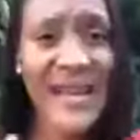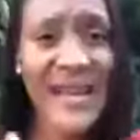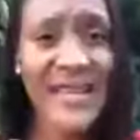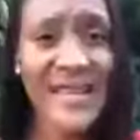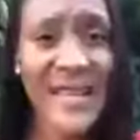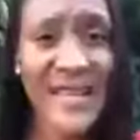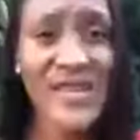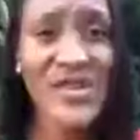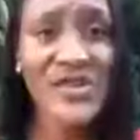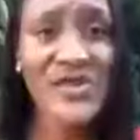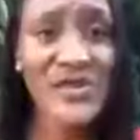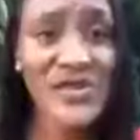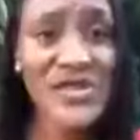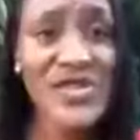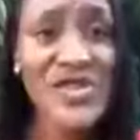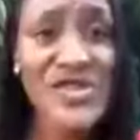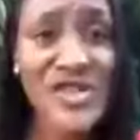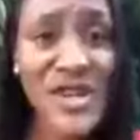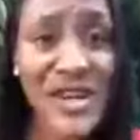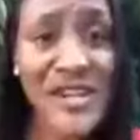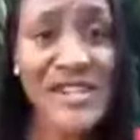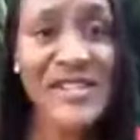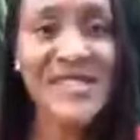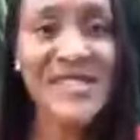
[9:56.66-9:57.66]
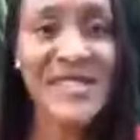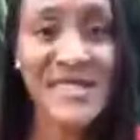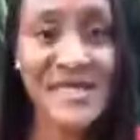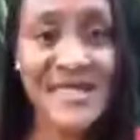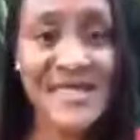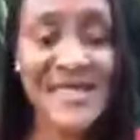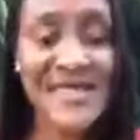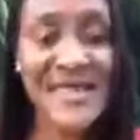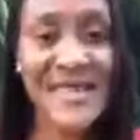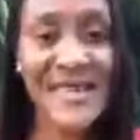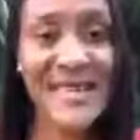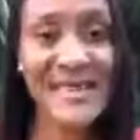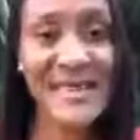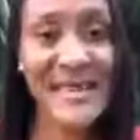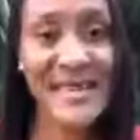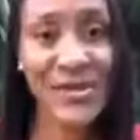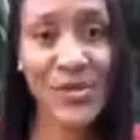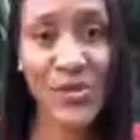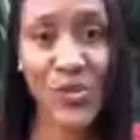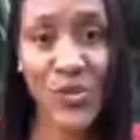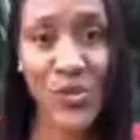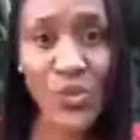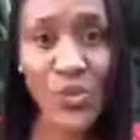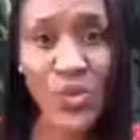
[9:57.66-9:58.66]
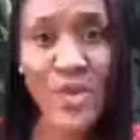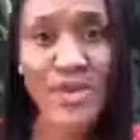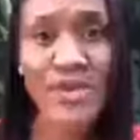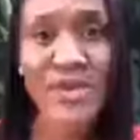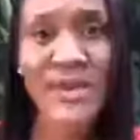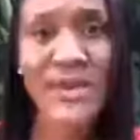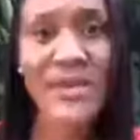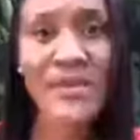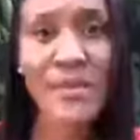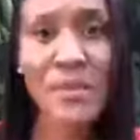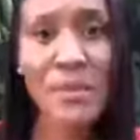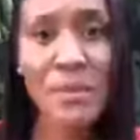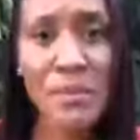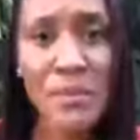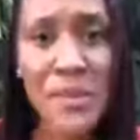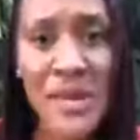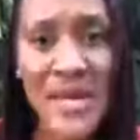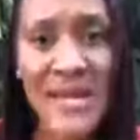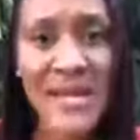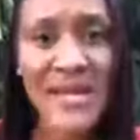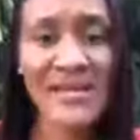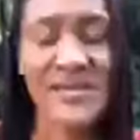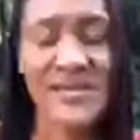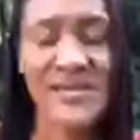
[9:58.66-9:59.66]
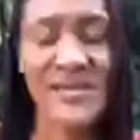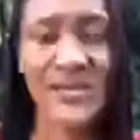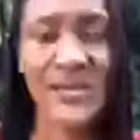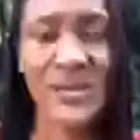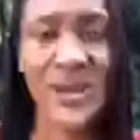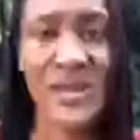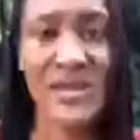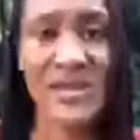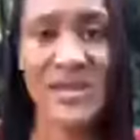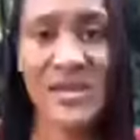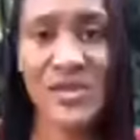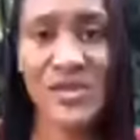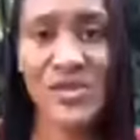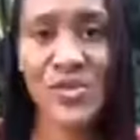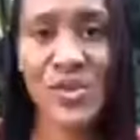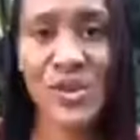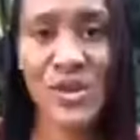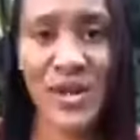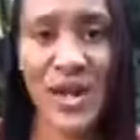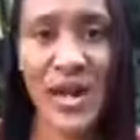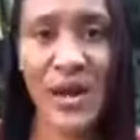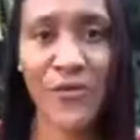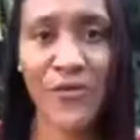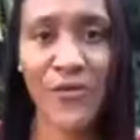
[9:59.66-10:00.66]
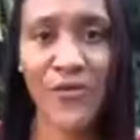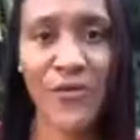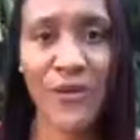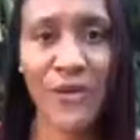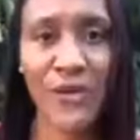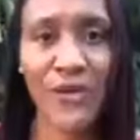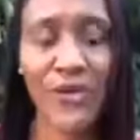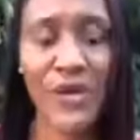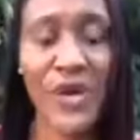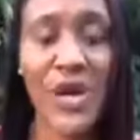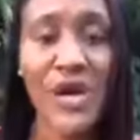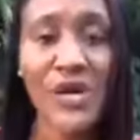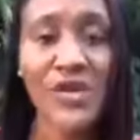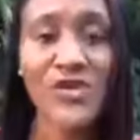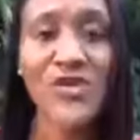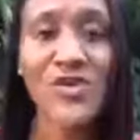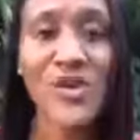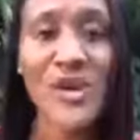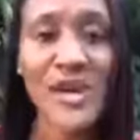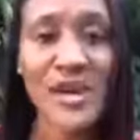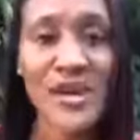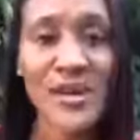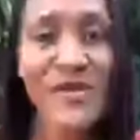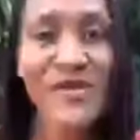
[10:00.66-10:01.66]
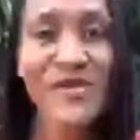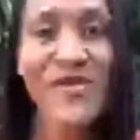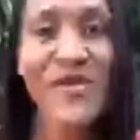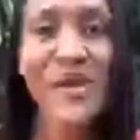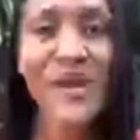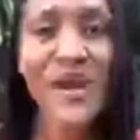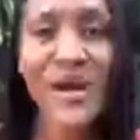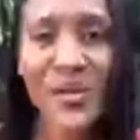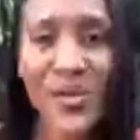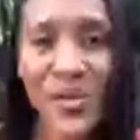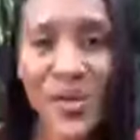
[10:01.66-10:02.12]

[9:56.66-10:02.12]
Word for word: that you start to see like within minutes the way things work out for you. So here's what